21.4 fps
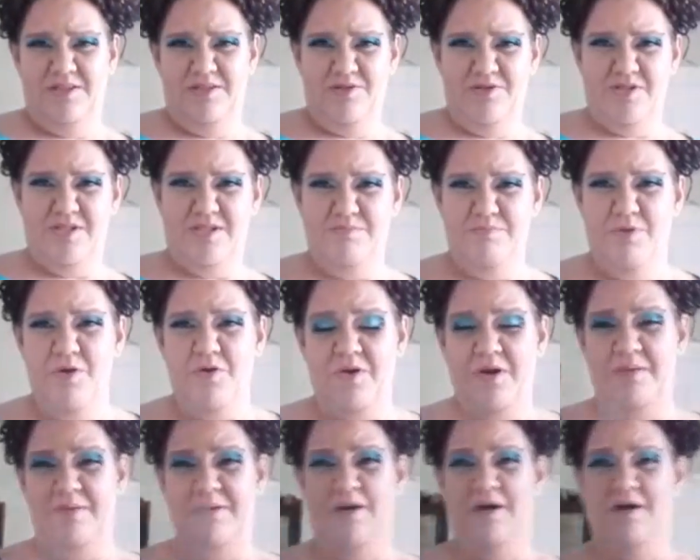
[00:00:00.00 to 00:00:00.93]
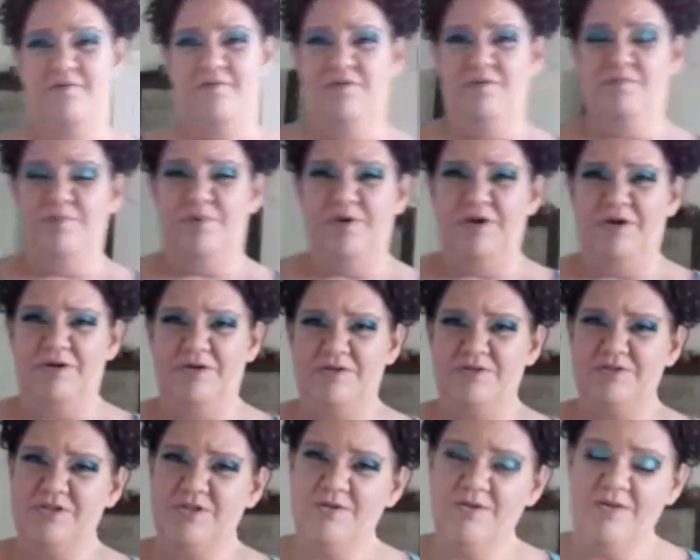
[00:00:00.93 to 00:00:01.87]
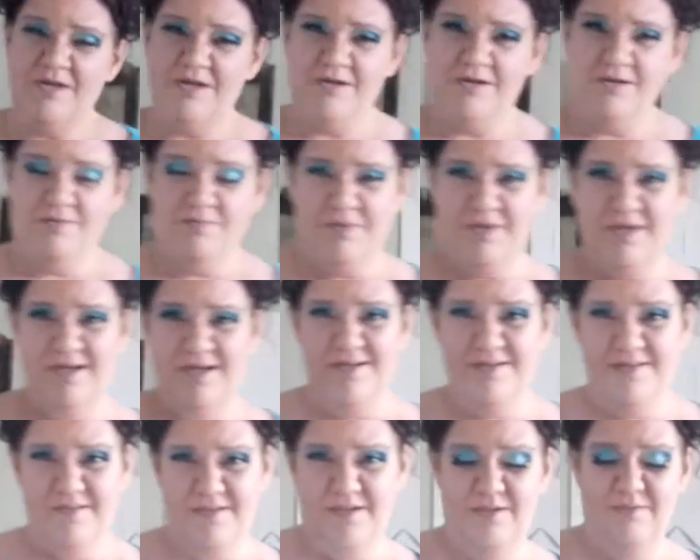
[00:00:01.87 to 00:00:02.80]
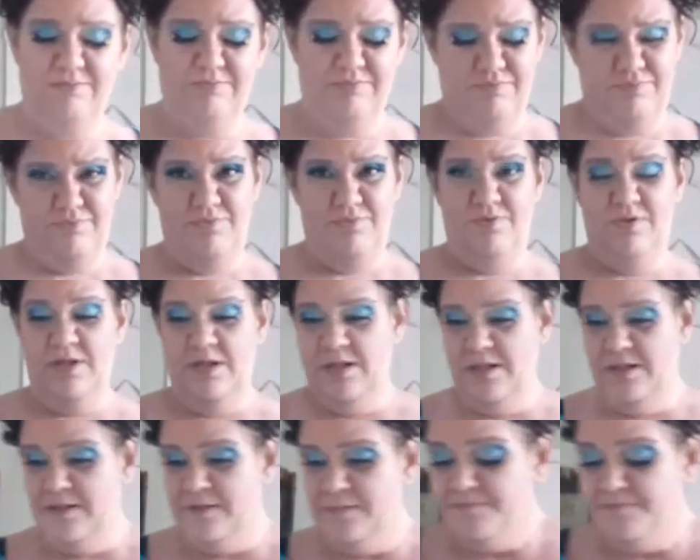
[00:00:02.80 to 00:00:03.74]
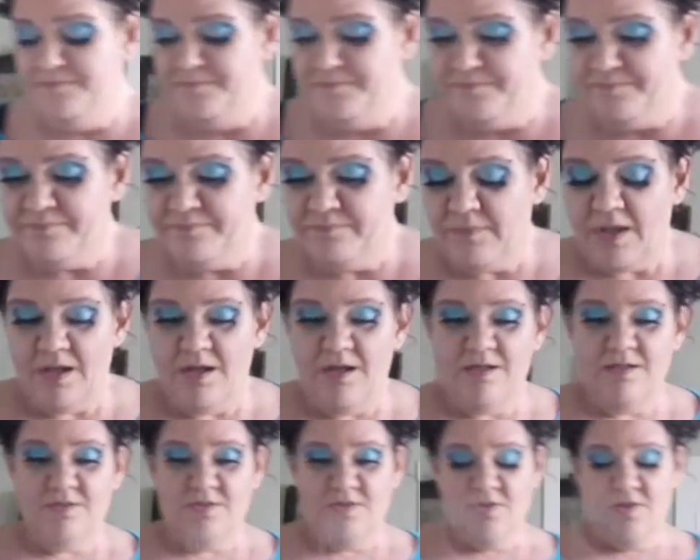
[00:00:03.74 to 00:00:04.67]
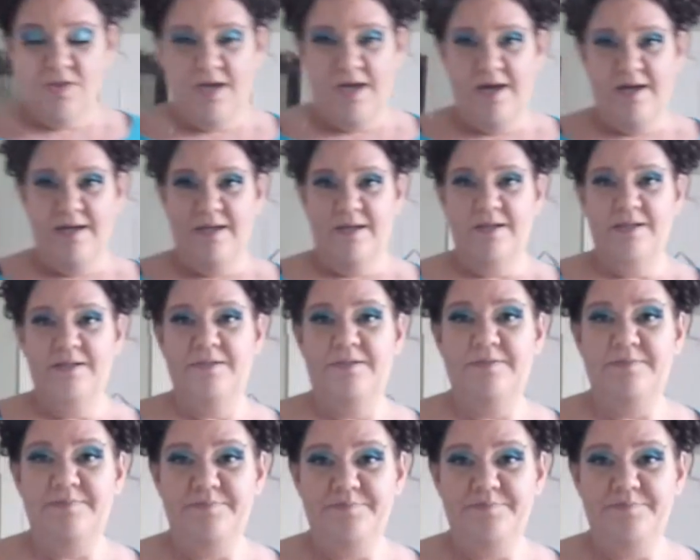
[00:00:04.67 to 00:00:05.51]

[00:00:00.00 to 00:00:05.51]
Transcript: There's smoke coming off the burner too, that could be it. Whew. It's okay.